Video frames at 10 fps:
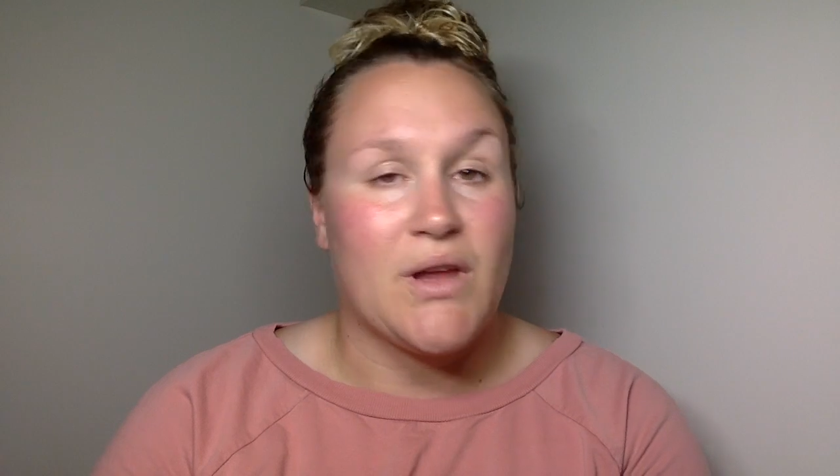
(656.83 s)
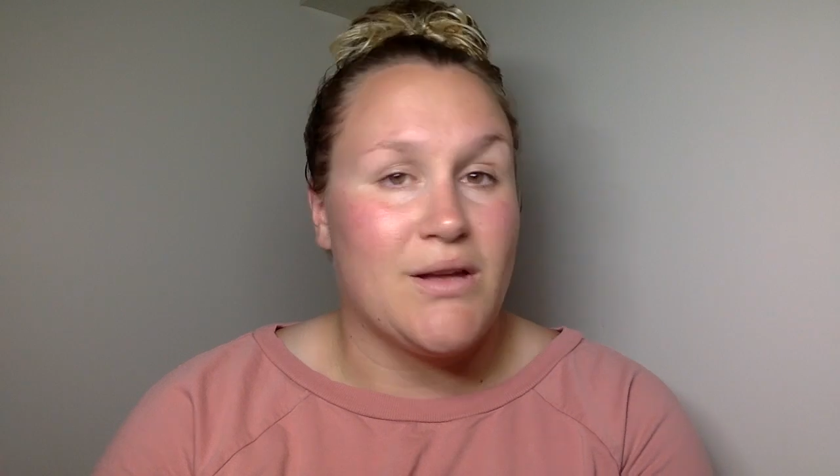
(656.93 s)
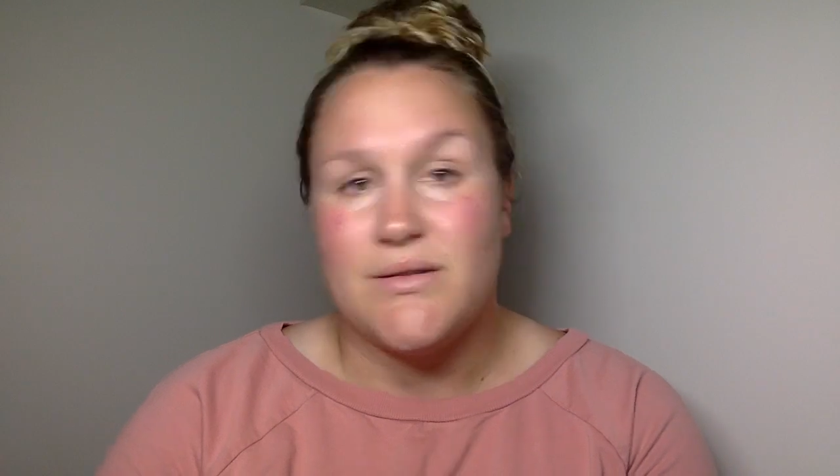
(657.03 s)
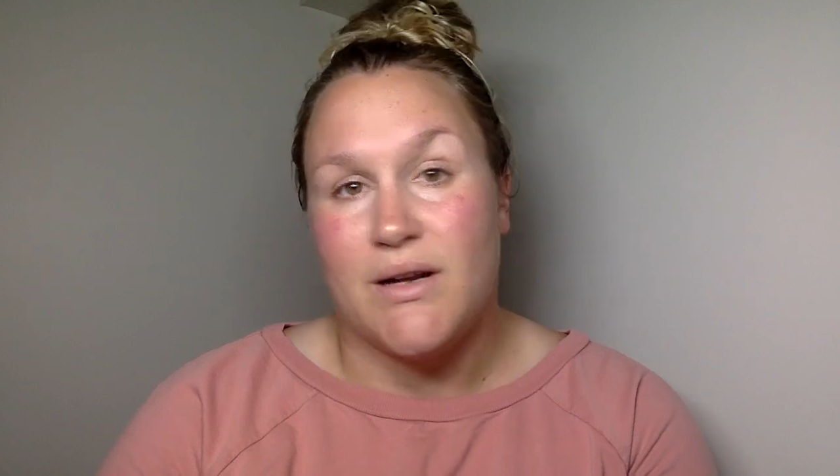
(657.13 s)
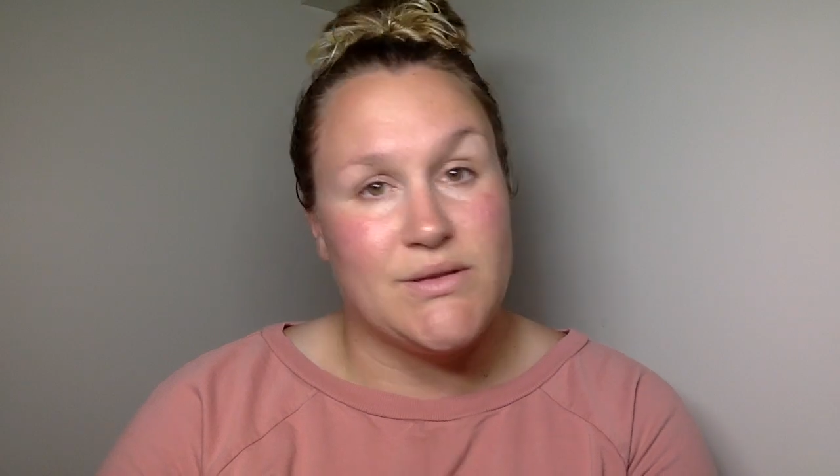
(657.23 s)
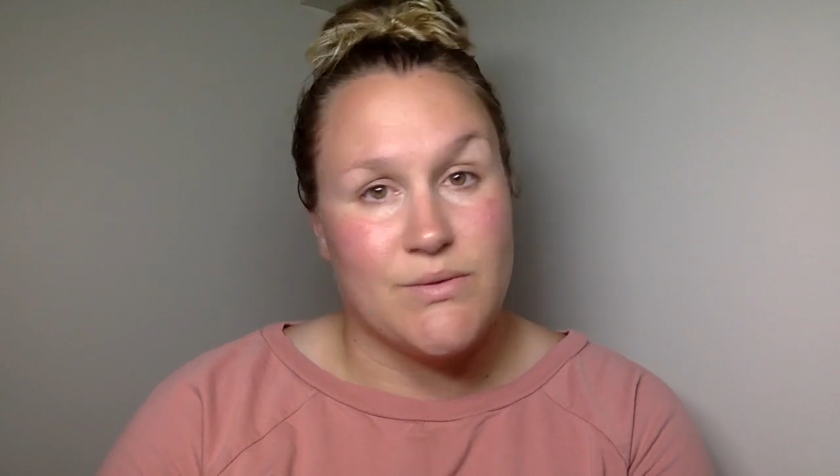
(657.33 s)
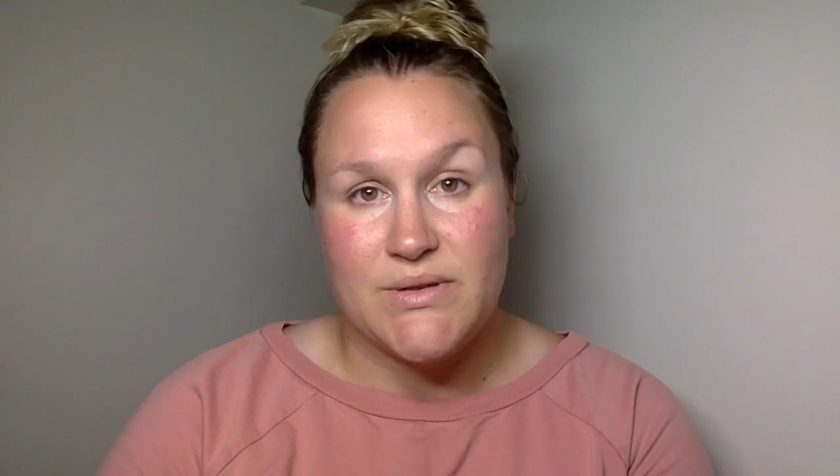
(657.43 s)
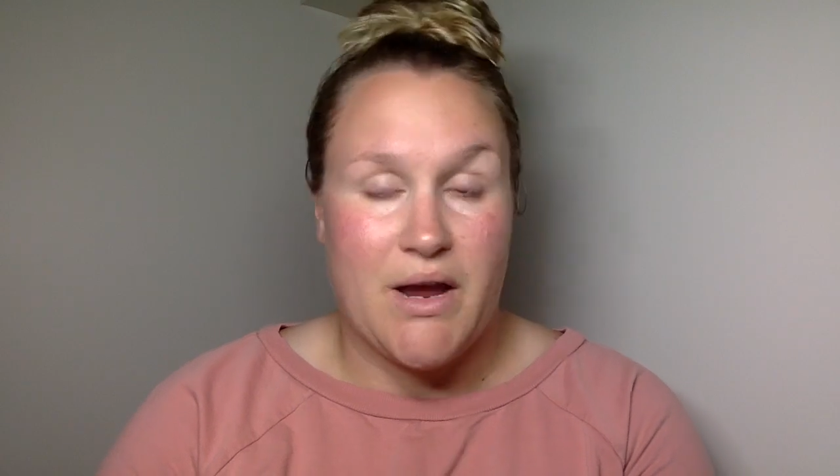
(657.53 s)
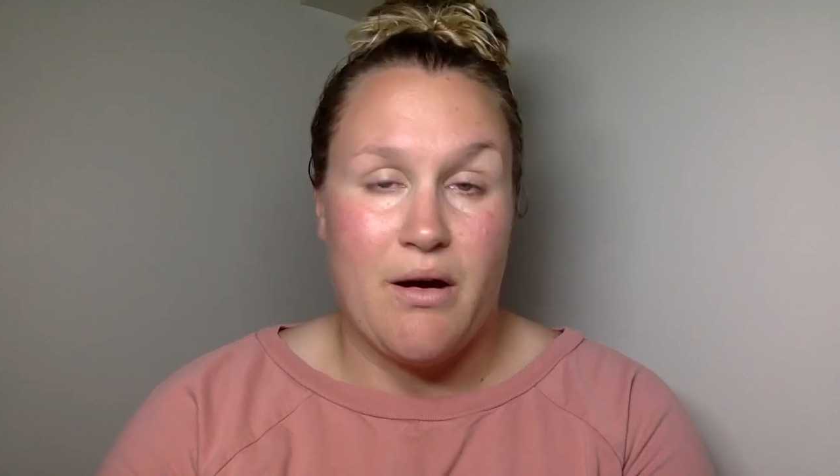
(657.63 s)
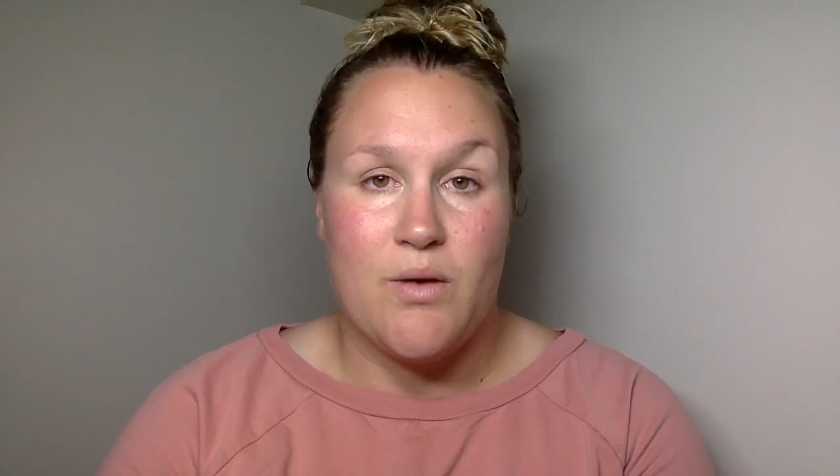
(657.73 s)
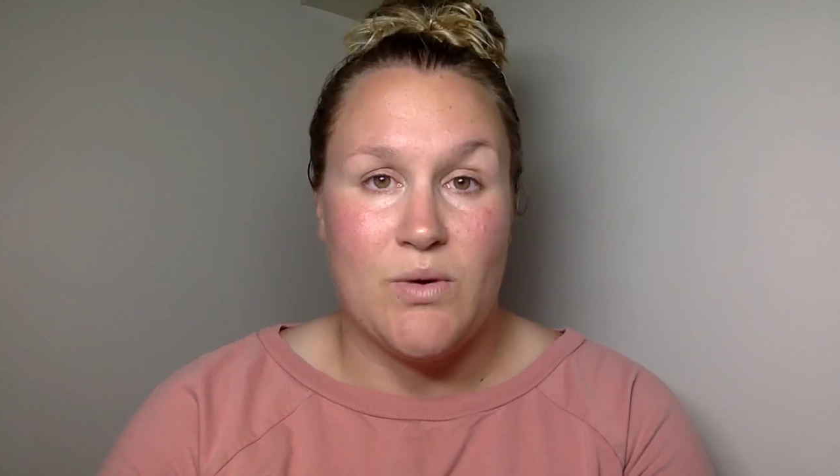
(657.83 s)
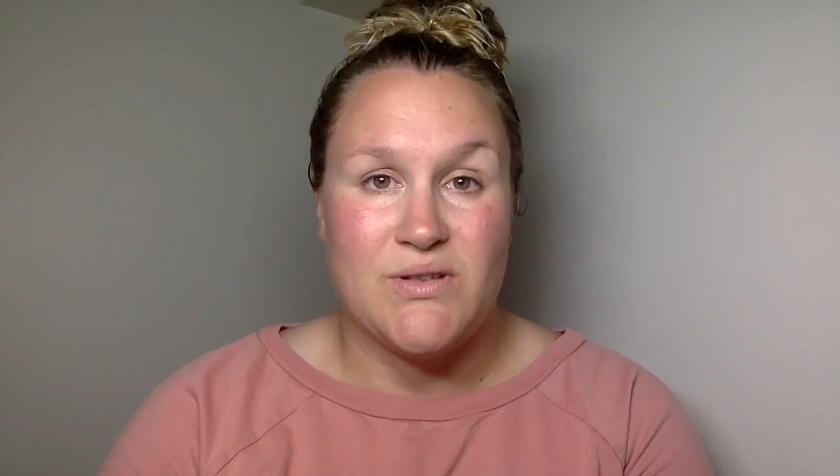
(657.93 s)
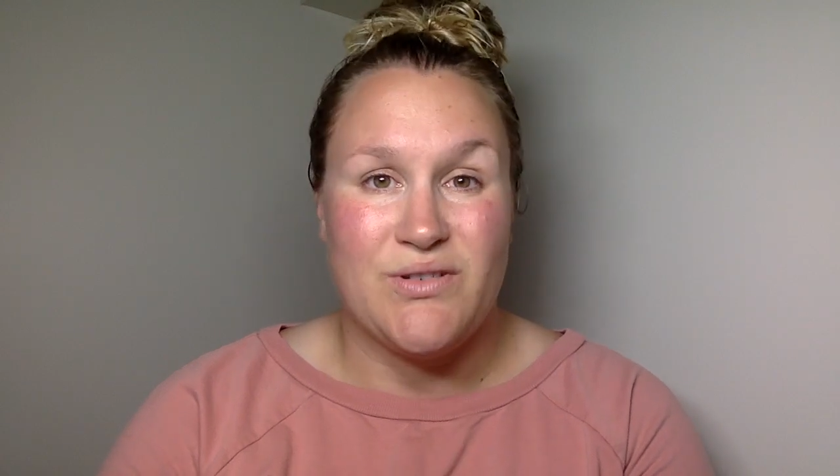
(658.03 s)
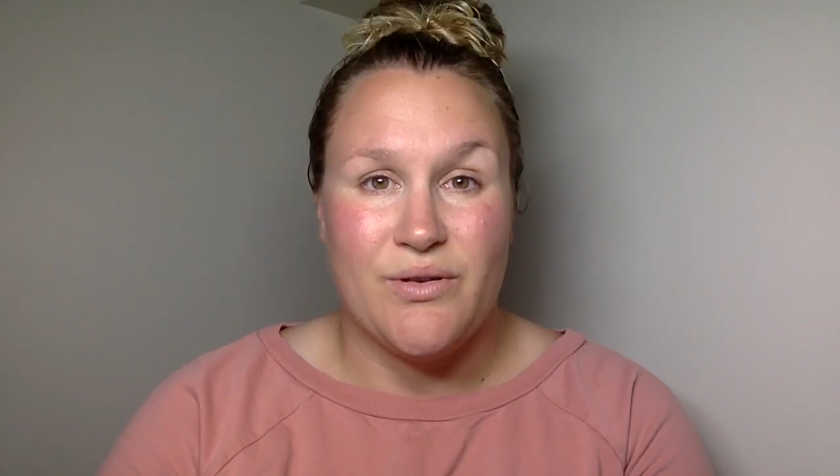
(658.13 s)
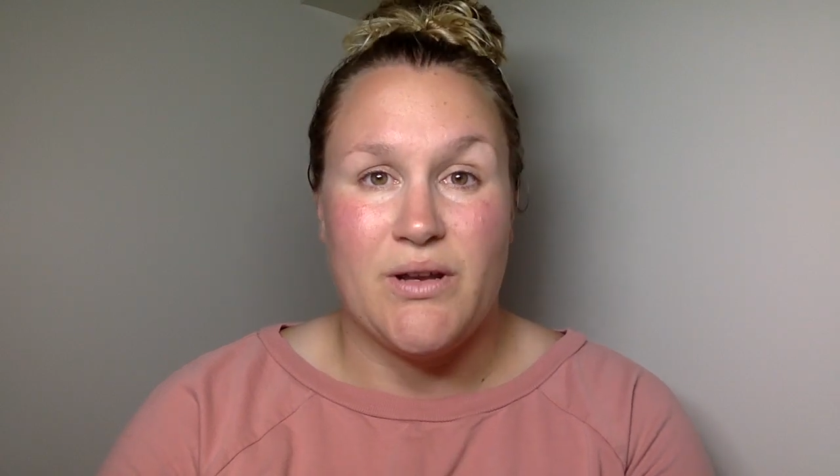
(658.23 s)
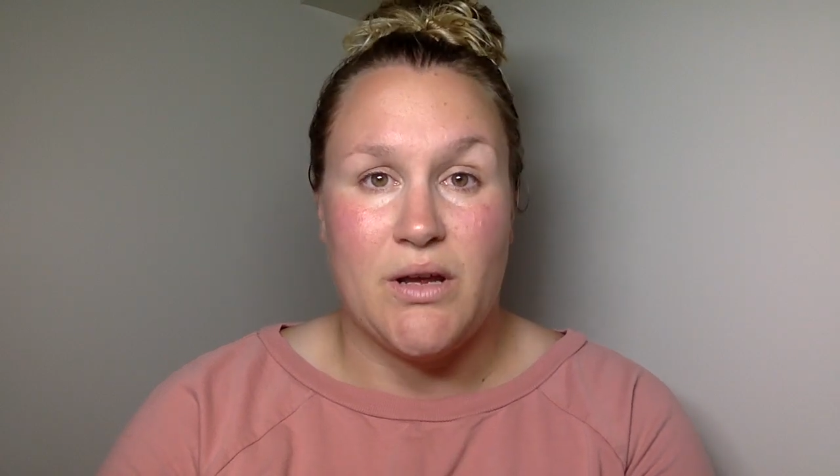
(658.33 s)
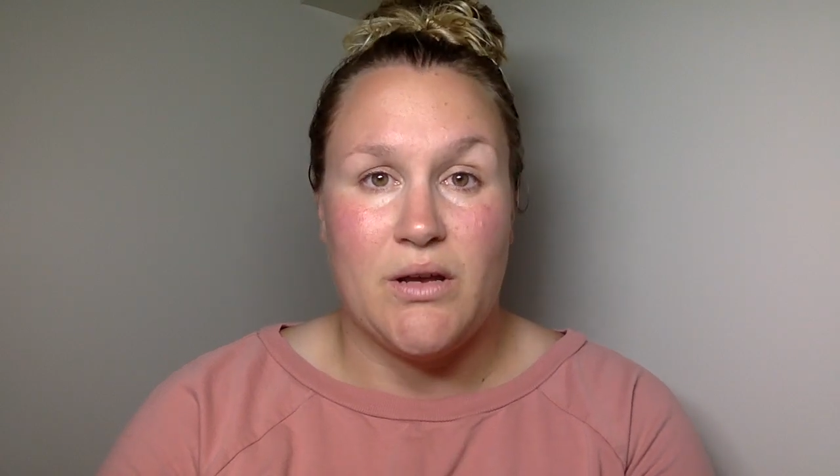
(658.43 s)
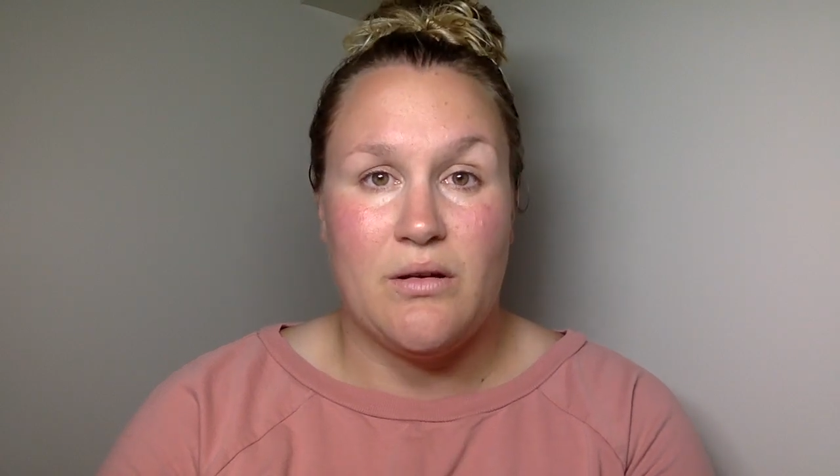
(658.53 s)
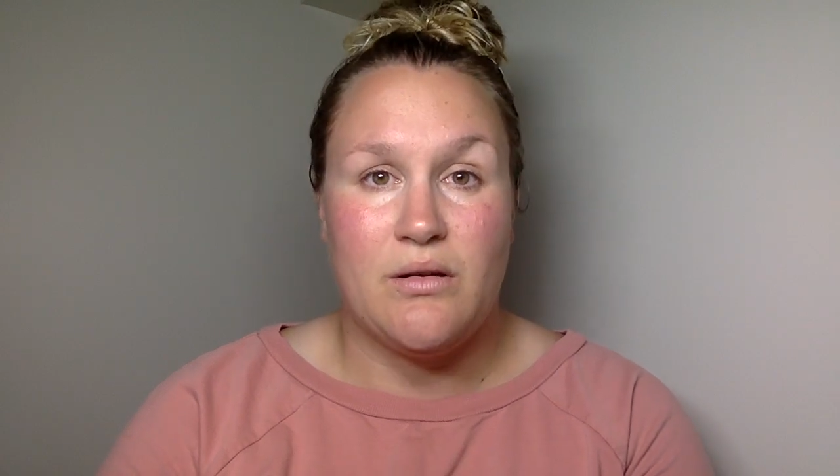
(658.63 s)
it's not so scary once you're in it.